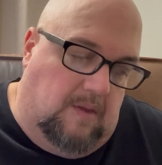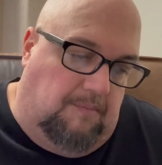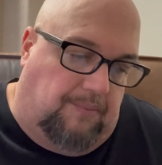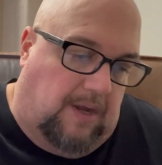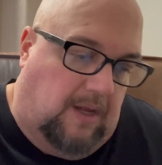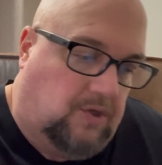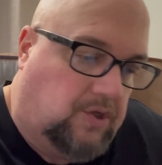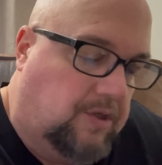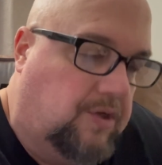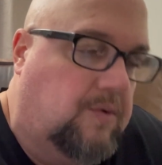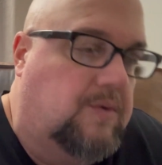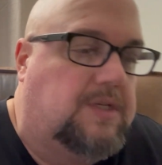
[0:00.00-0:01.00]
Probably should
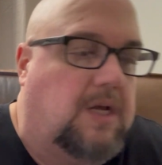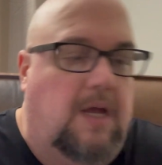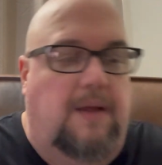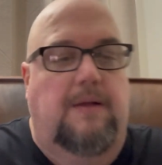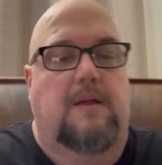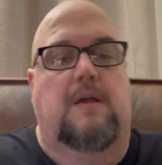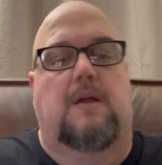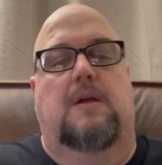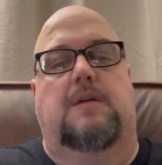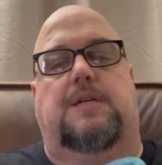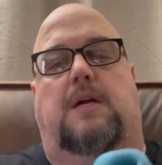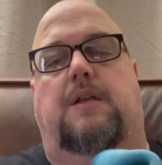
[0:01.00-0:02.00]
use
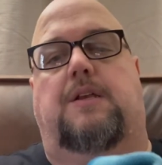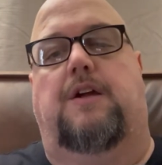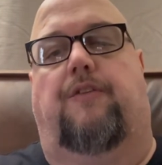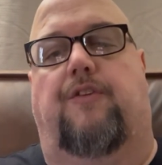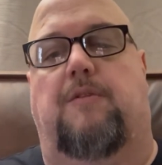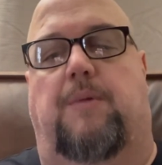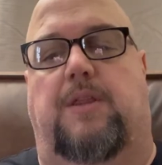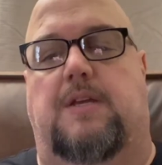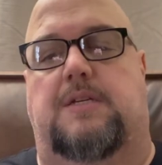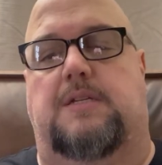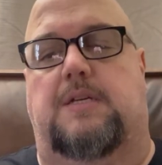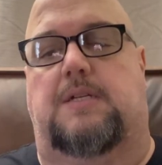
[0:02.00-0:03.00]
something different, but
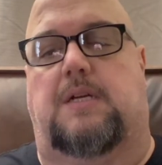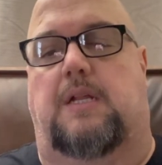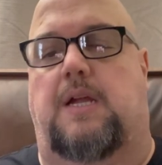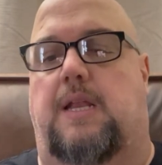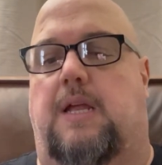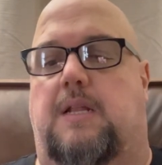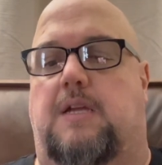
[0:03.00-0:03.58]
this is just cleaning.